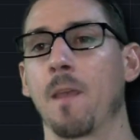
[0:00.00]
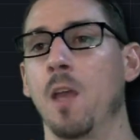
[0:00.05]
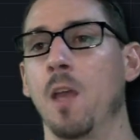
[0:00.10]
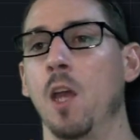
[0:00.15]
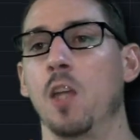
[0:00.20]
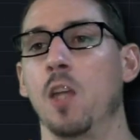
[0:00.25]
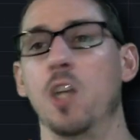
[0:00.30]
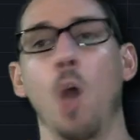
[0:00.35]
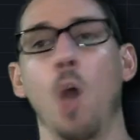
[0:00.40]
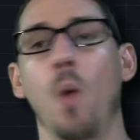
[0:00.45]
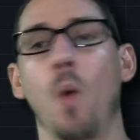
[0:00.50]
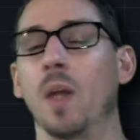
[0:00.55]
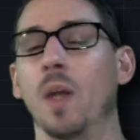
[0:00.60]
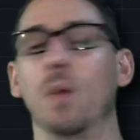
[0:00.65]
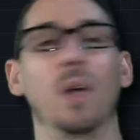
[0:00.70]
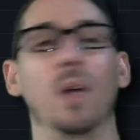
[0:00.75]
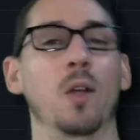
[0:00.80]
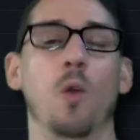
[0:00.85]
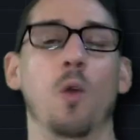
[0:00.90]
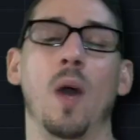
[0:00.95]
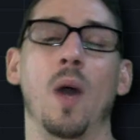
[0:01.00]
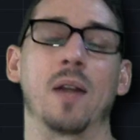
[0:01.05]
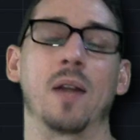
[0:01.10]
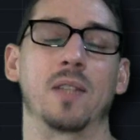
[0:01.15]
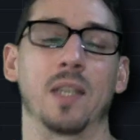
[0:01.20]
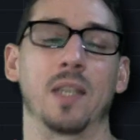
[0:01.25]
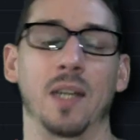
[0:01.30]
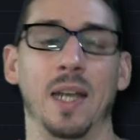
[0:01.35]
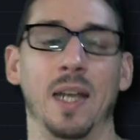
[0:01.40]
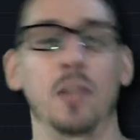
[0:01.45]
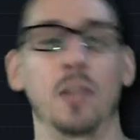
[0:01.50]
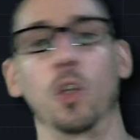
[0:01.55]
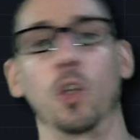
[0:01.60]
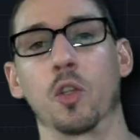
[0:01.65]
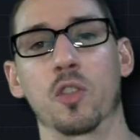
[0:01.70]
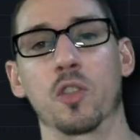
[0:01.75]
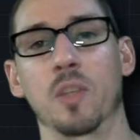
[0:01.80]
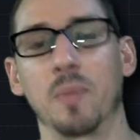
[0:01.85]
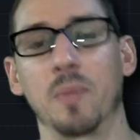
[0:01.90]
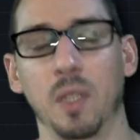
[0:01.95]
No one will go out there and
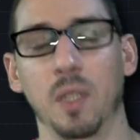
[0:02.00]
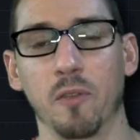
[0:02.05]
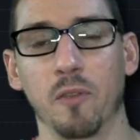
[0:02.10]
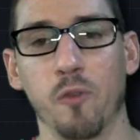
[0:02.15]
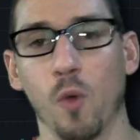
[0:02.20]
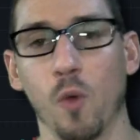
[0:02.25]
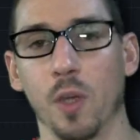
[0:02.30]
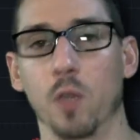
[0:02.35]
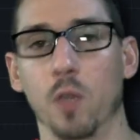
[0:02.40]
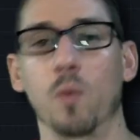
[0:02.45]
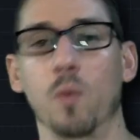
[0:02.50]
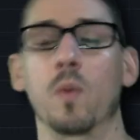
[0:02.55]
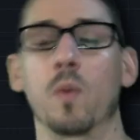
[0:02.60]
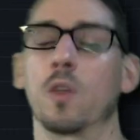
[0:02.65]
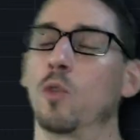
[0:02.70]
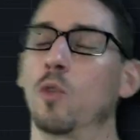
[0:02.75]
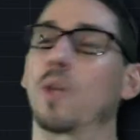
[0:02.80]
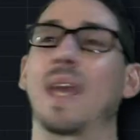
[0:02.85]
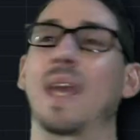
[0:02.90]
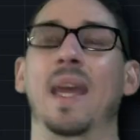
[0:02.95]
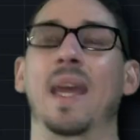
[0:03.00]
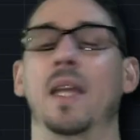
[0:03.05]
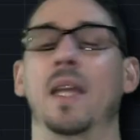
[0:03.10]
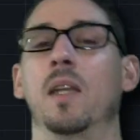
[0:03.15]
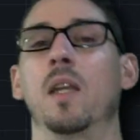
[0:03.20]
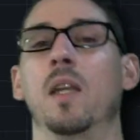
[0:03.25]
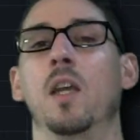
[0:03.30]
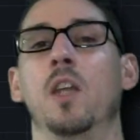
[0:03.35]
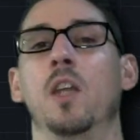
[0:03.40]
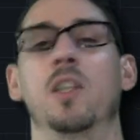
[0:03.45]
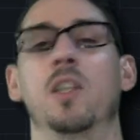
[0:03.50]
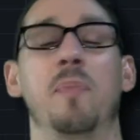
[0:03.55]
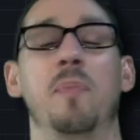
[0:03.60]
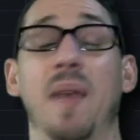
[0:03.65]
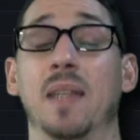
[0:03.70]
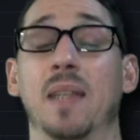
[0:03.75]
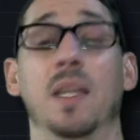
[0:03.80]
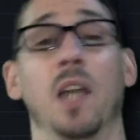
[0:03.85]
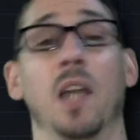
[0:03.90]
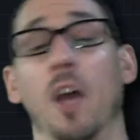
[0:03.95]
learn something for you. You can't
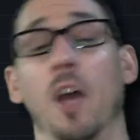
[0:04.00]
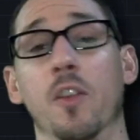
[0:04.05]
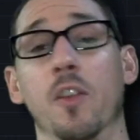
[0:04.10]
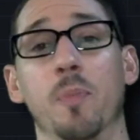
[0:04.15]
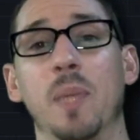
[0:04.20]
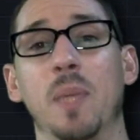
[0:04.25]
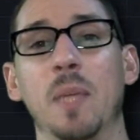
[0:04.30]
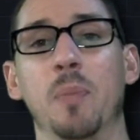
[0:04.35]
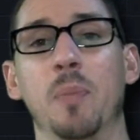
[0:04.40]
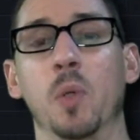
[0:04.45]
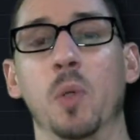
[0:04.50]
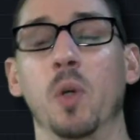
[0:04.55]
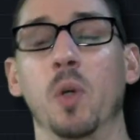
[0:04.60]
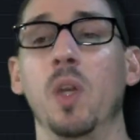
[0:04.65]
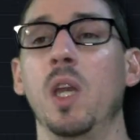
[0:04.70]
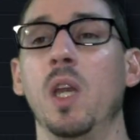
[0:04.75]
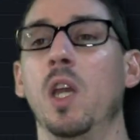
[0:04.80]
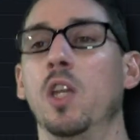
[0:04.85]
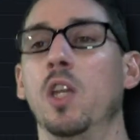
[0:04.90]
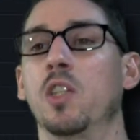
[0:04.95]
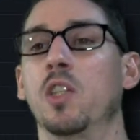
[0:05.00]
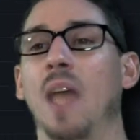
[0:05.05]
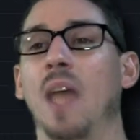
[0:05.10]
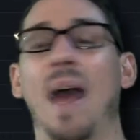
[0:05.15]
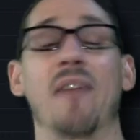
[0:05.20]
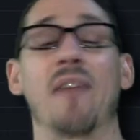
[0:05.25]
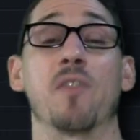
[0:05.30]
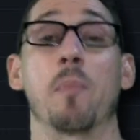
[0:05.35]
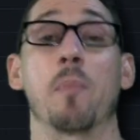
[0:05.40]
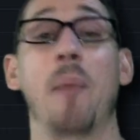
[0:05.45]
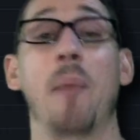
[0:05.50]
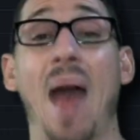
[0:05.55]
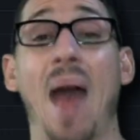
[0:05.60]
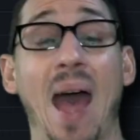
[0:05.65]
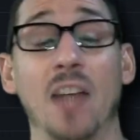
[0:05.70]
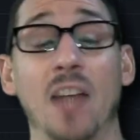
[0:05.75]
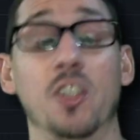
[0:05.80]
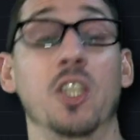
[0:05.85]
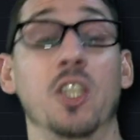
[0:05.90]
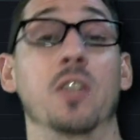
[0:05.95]
depend on other people to have the
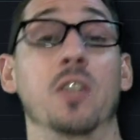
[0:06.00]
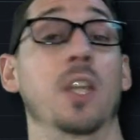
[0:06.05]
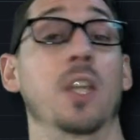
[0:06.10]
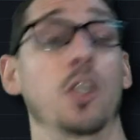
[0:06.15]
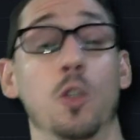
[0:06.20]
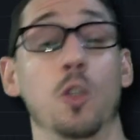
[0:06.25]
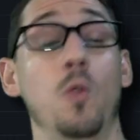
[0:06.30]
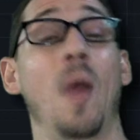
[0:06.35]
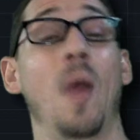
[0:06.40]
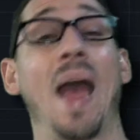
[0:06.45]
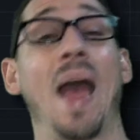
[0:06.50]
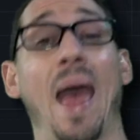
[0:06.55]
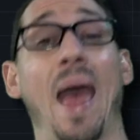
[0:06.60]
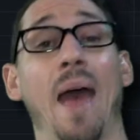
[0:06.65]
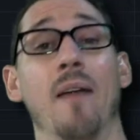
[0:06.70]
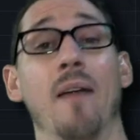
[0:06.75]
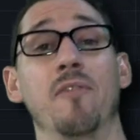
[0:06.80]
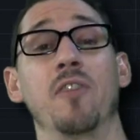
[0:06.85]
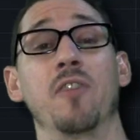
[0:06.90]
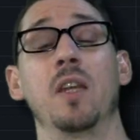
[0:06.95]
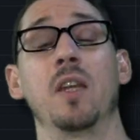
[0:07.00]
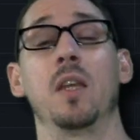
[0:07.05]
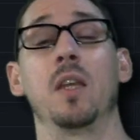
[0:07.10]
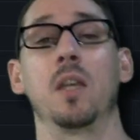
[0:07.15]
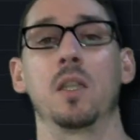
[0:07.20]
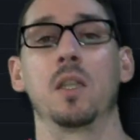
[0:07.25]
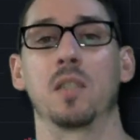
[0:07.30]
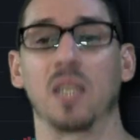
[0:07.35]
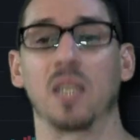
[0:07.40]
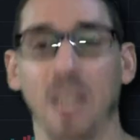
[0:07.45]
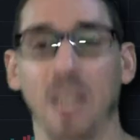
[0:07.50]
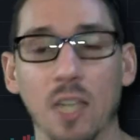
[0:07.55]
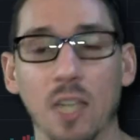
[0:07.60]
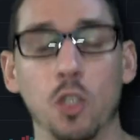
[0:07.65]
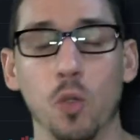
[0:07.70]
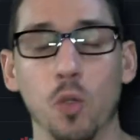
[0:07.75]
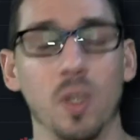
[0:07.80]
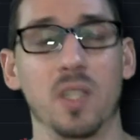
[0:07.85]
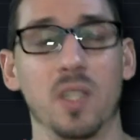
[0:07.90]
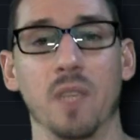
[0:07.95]
passion that you have to get
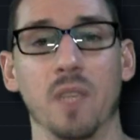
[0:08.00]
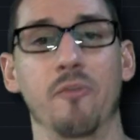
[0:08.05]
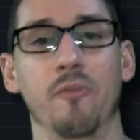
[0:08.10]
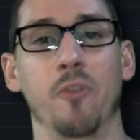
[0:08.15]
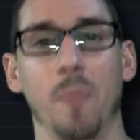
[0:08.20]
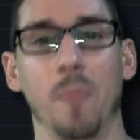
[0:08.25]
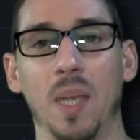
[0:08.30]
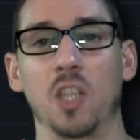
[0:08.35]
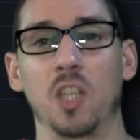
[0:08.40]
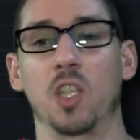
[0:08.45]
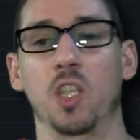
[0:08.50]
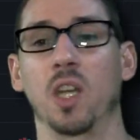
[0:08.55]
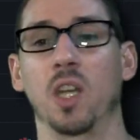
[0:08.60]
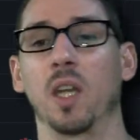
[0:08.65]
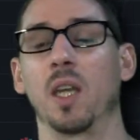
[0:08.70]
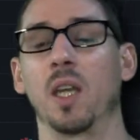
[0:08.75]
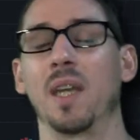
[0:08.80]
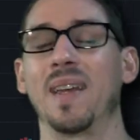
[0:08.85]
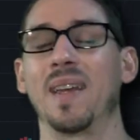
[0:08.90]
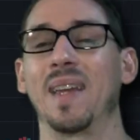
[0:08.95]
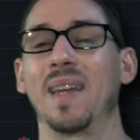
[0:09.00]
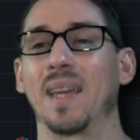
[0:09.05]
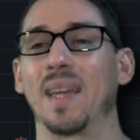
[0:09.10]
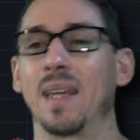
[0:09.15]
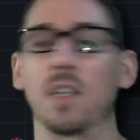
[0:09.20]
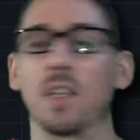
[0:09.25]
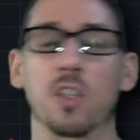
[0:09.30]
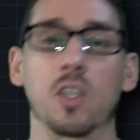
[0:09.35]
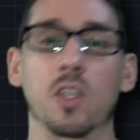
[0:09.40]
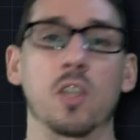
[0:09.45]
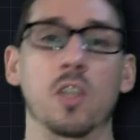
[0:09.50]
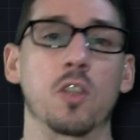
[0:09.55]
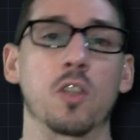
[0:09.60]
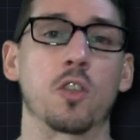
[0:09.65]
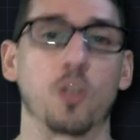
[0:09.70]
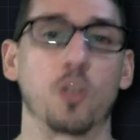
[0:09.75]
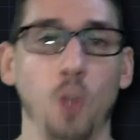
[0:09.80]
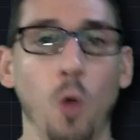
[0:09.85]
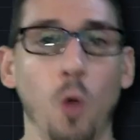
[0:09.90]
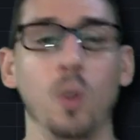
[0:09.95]
you this information. It is
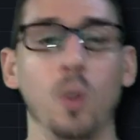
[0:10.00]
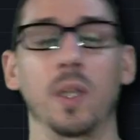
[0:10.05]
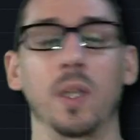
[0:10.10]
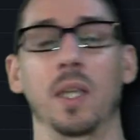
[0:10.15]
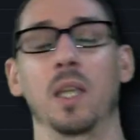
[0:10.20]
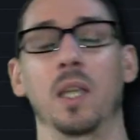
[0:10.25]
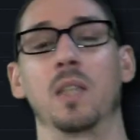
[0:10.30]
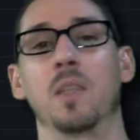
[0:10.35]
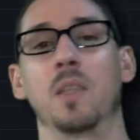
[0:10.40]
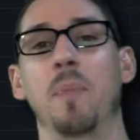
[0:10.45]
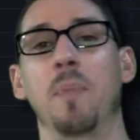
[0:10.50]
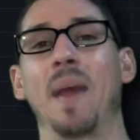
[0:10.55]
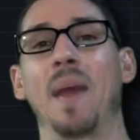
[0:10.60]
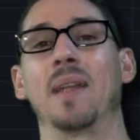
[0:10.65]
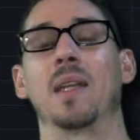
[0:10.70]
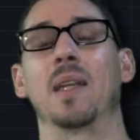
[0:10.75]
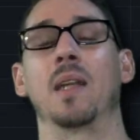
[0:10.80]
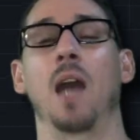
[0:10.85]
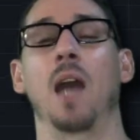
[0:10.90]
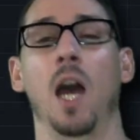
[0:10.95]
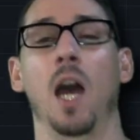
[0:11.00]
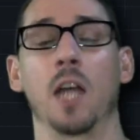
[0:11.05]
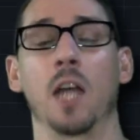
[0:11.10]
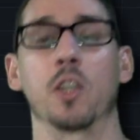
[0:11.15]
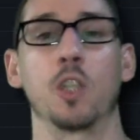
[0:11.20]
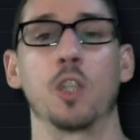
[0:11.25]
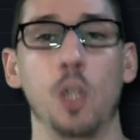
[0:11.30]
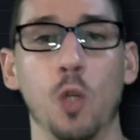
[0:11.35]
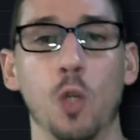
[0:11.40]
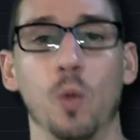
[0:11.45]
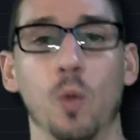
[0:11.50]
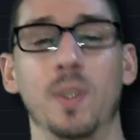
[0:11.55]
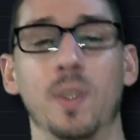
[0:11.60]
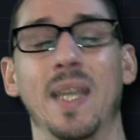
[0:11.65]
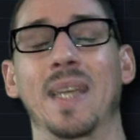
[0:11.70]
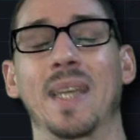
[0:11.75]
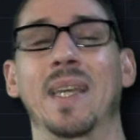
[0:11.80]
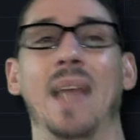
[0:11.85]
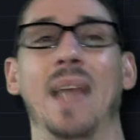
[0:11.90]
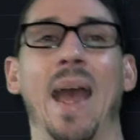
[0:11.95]
solely dependent on you
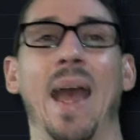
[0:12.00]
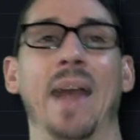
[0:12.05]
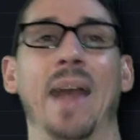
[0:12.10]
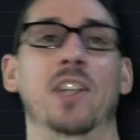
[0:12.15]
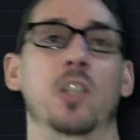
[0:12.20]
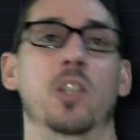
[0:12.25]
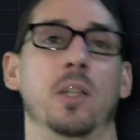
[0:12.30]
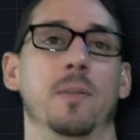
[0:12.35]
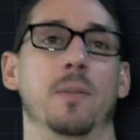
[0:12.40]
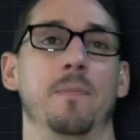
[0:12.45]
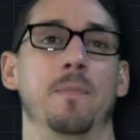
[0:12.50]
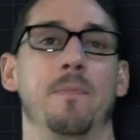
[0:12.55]
taking action.